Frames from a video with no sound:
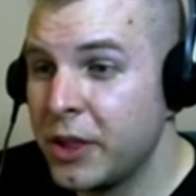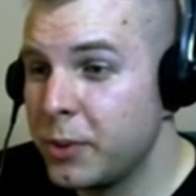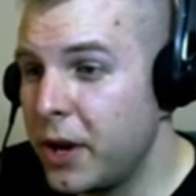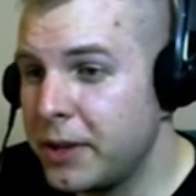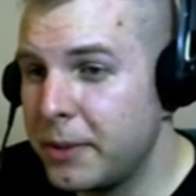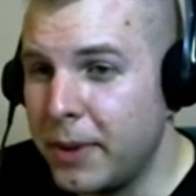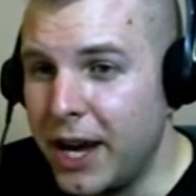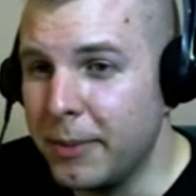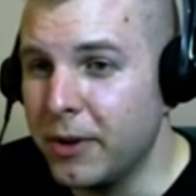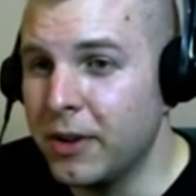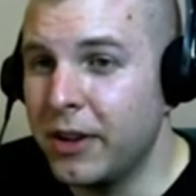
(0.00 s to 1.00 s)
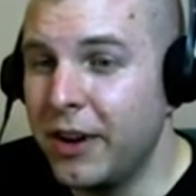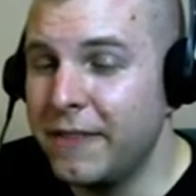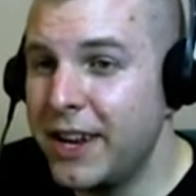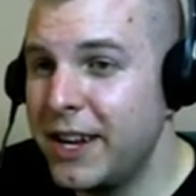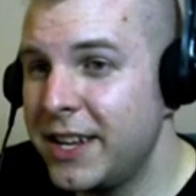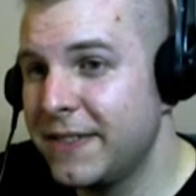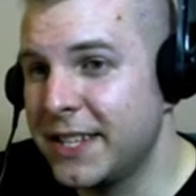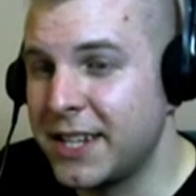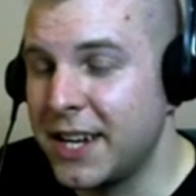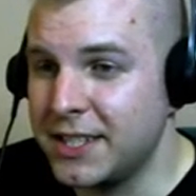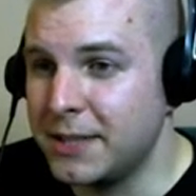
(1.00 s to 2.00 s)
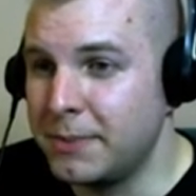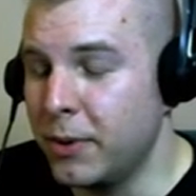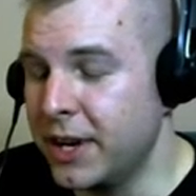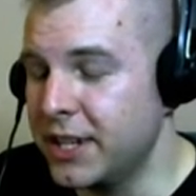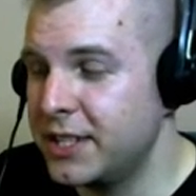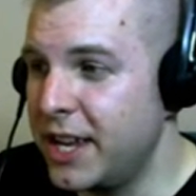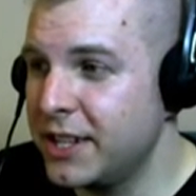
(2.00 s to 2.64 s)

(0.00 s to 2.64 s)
throughout the Bible of any of this guy's points.